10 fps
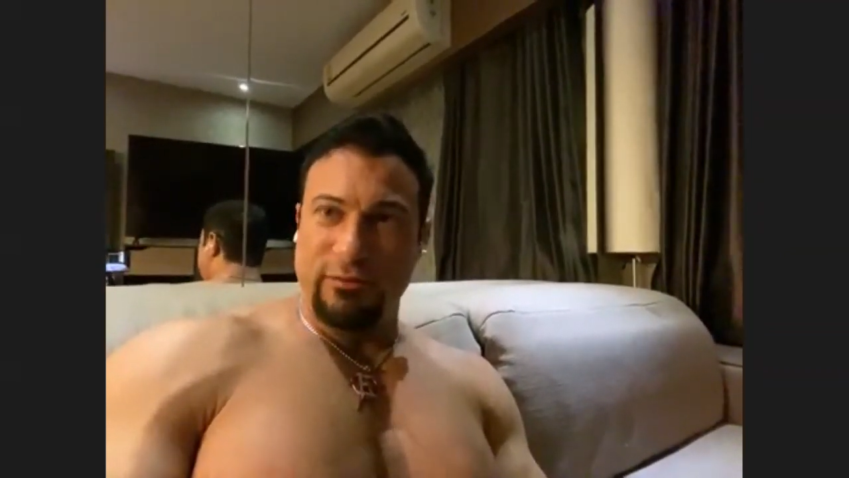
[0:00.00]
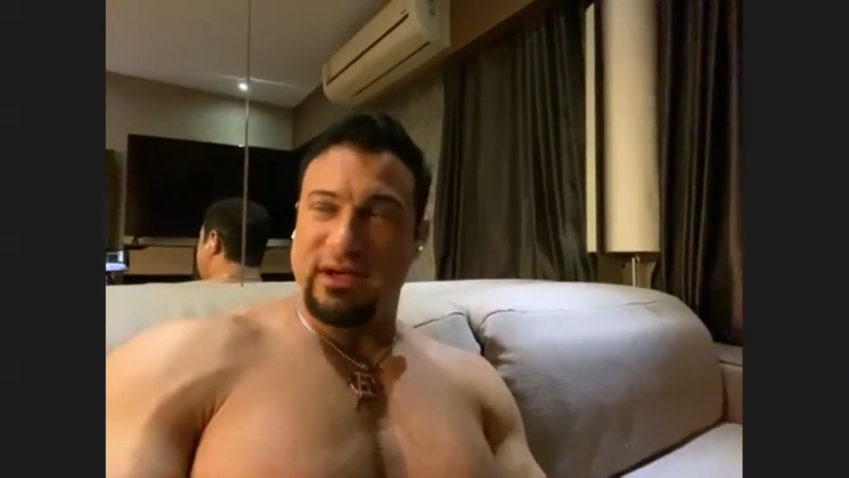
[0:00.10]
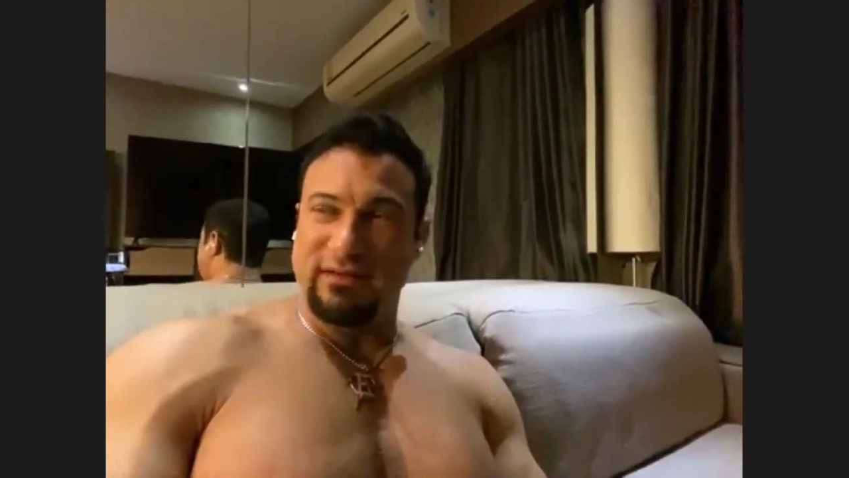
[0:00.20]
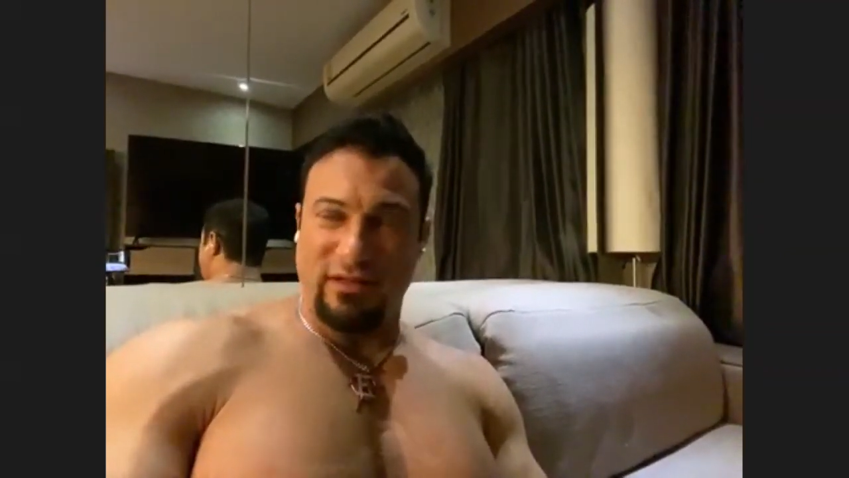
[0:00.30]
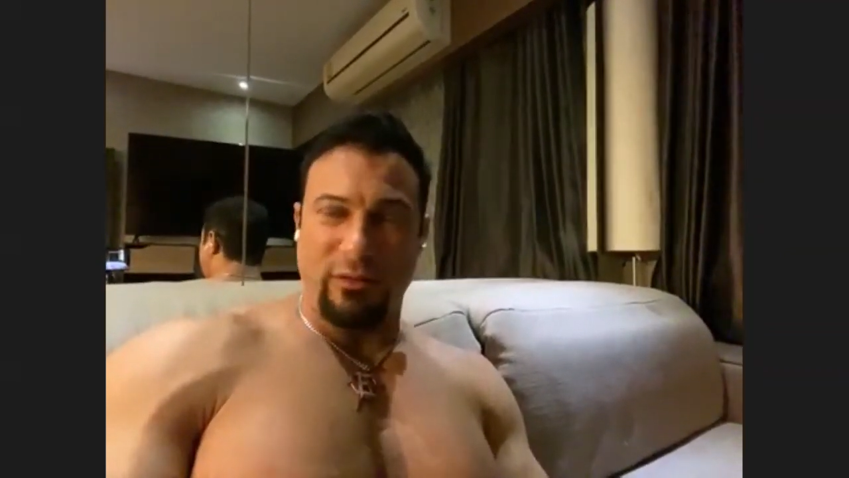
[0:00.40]

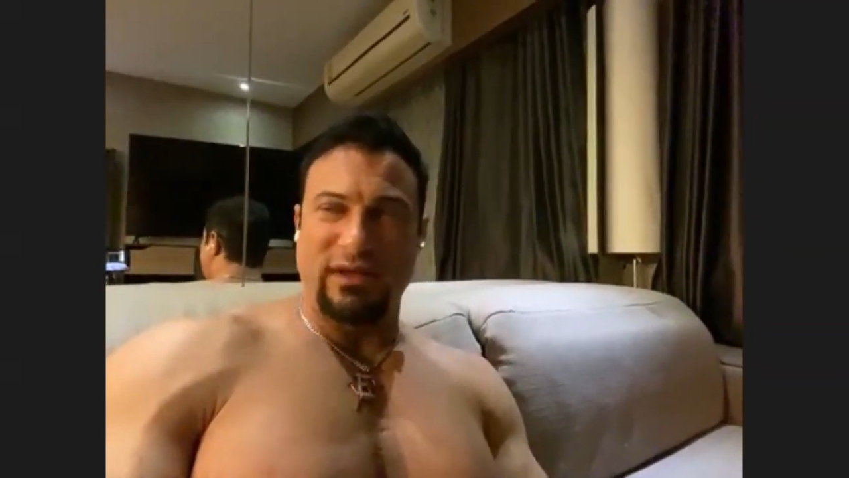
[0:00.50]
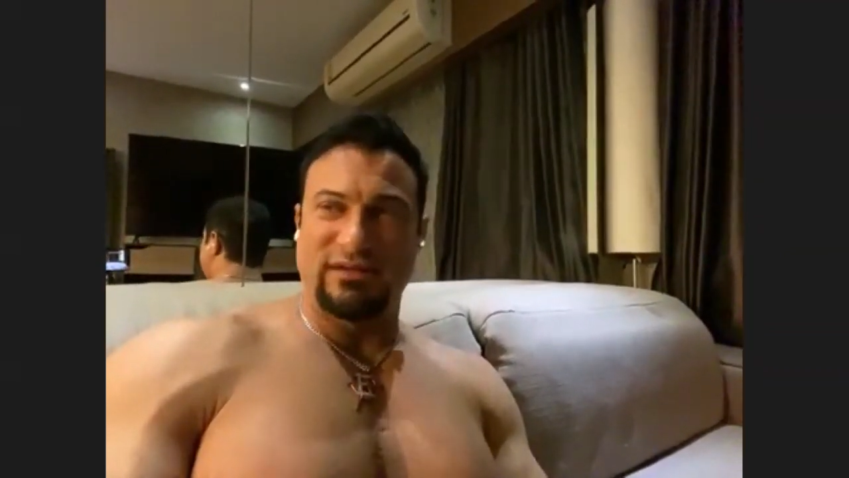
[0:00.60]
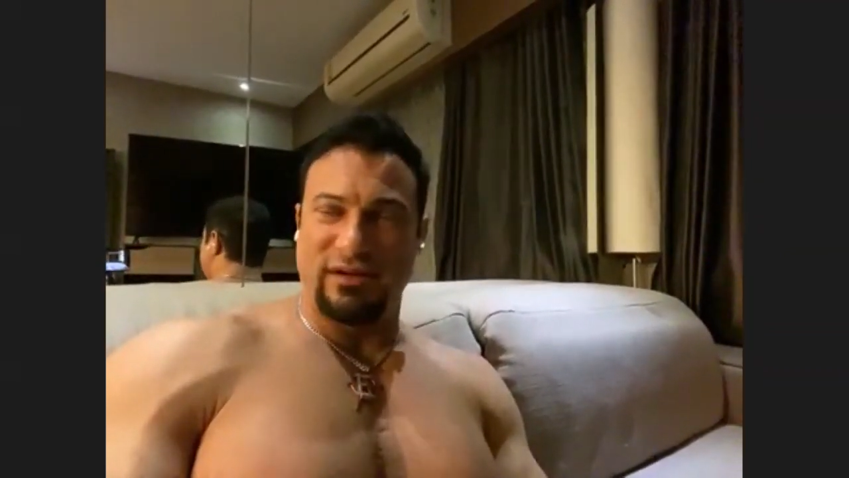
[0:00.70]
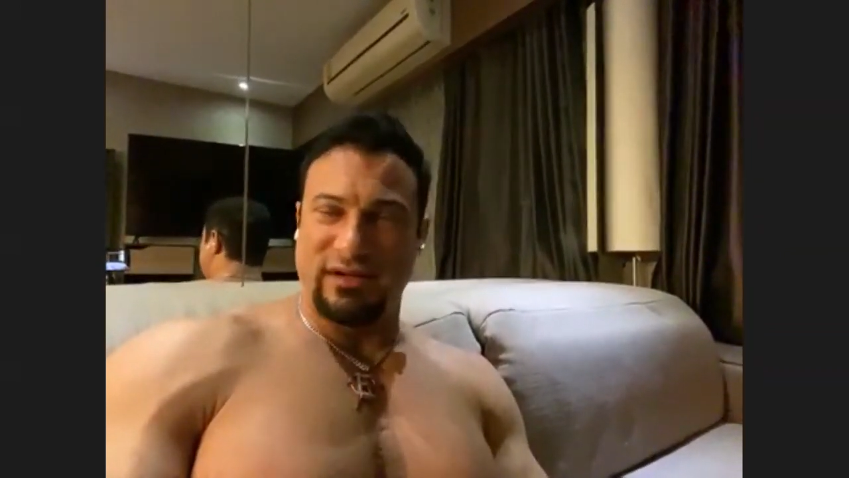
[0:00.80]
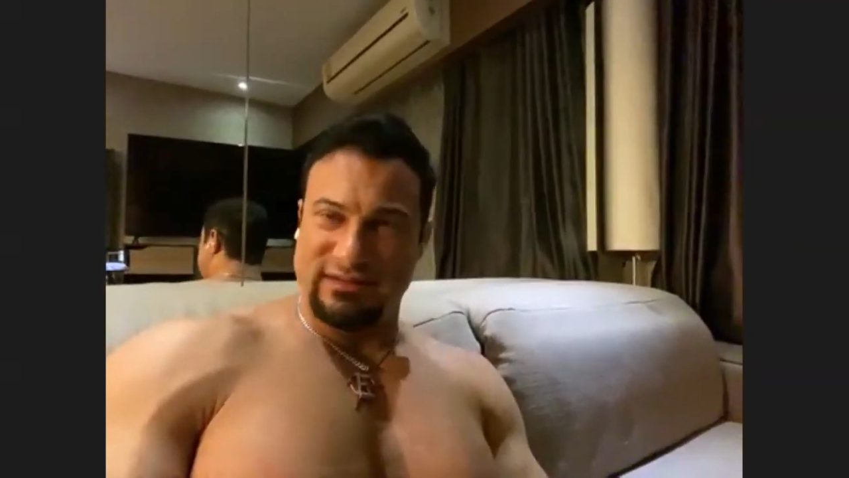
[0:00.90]
because otherwise
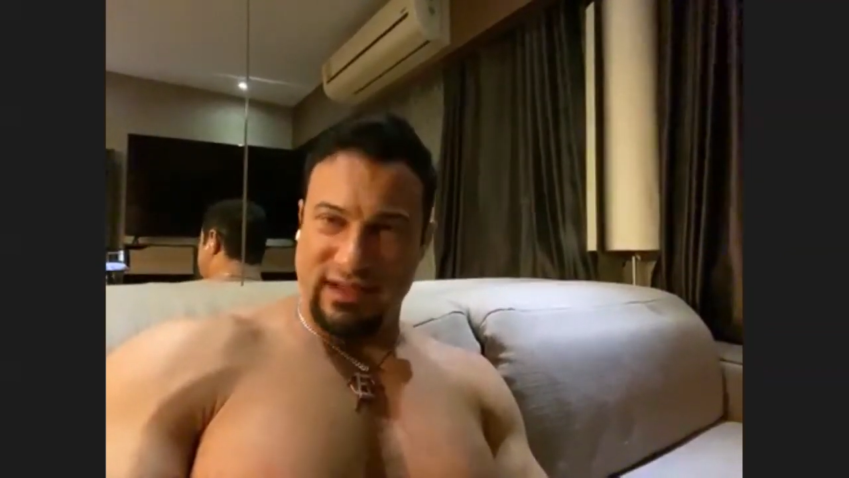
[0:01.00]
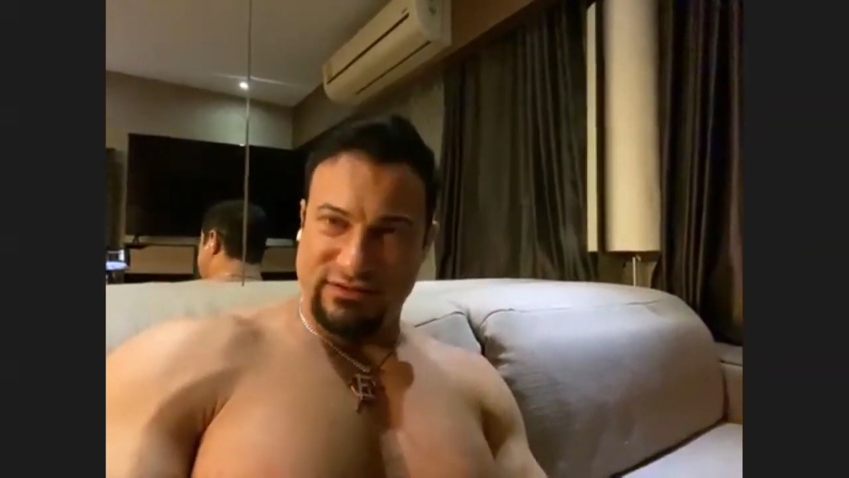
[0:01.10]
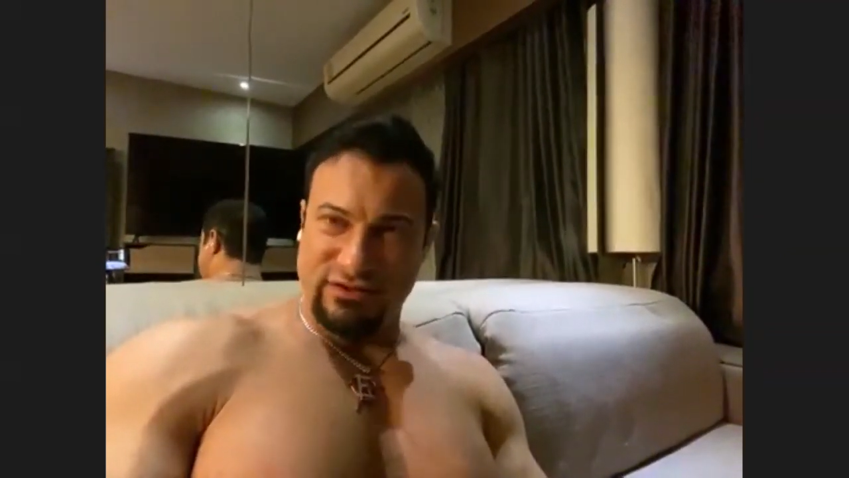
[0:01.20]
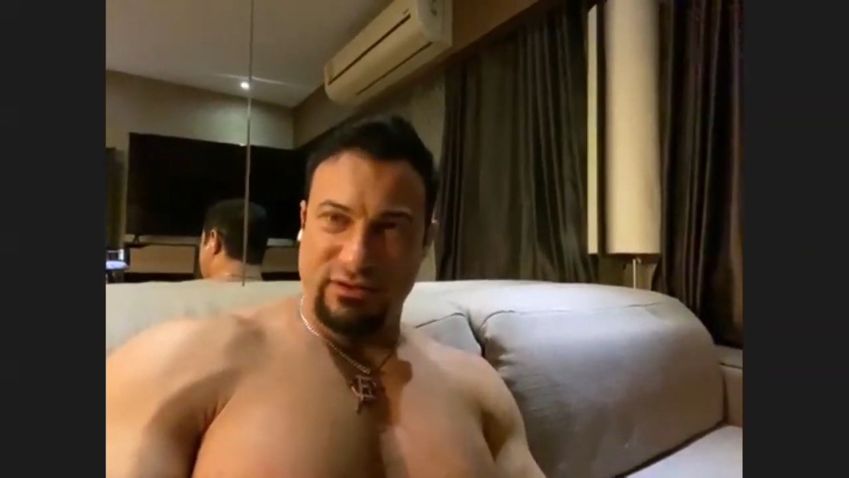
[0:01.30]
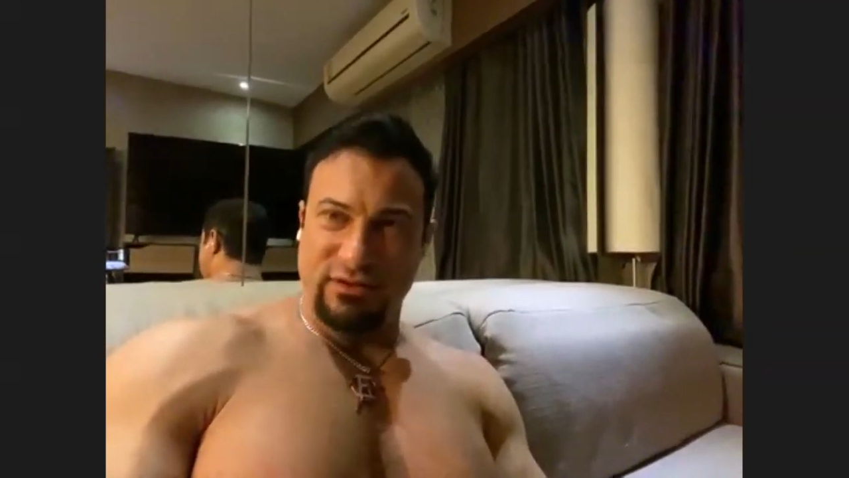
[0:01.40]
they'll get
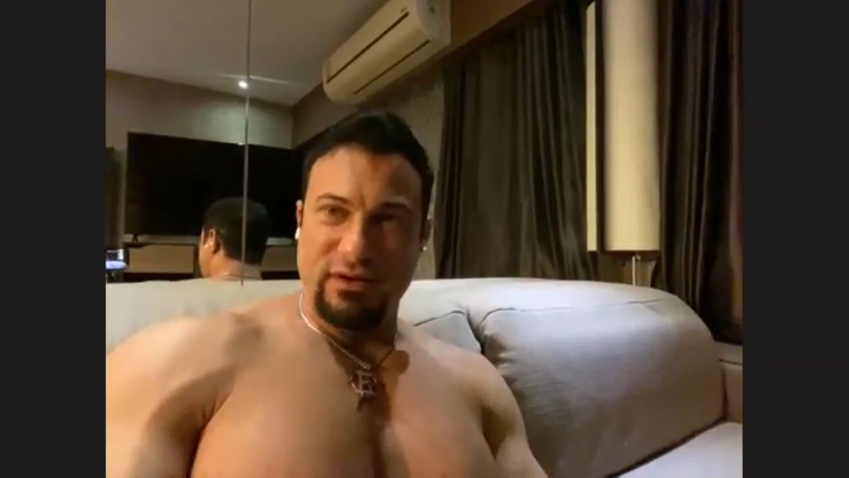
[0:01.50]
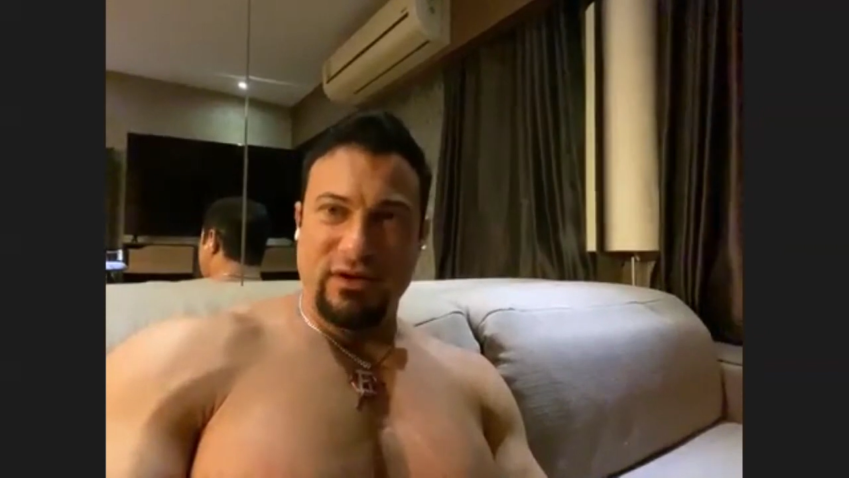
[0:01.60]
censored.